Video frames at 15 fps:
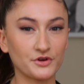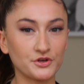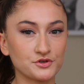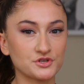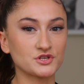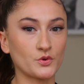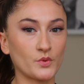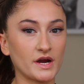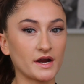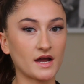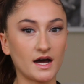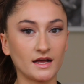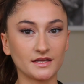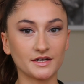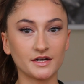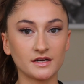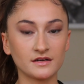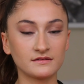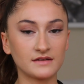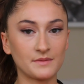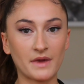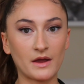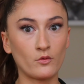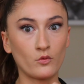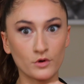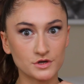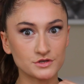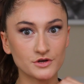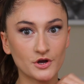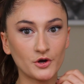used to wear color in my
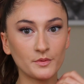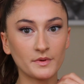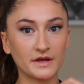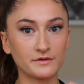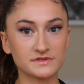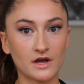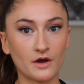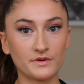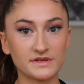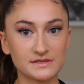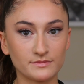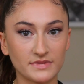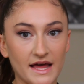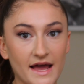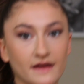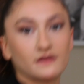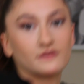wardrobe. I was always in black,